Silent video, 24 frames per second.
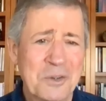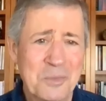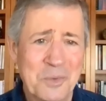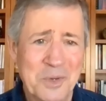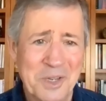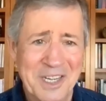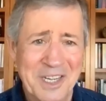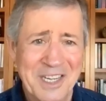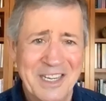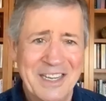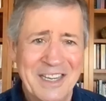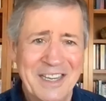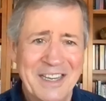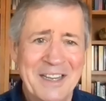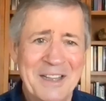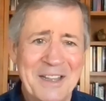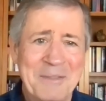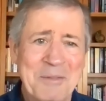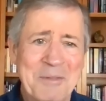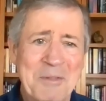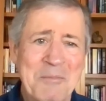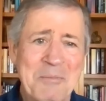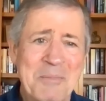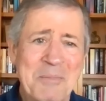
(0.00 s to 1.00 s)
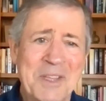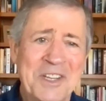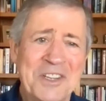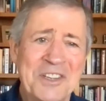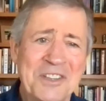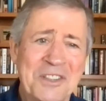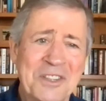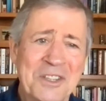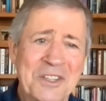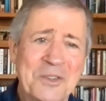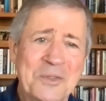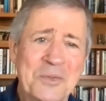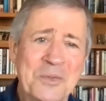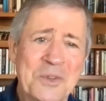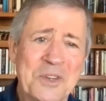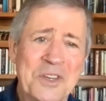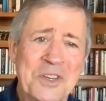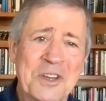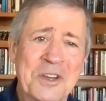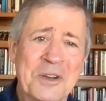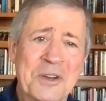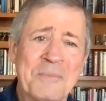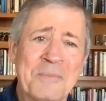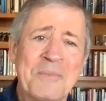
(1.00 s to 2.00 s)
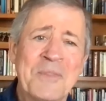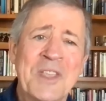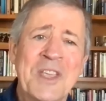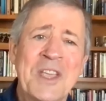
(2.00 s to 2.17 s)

one. Let me mention this one here.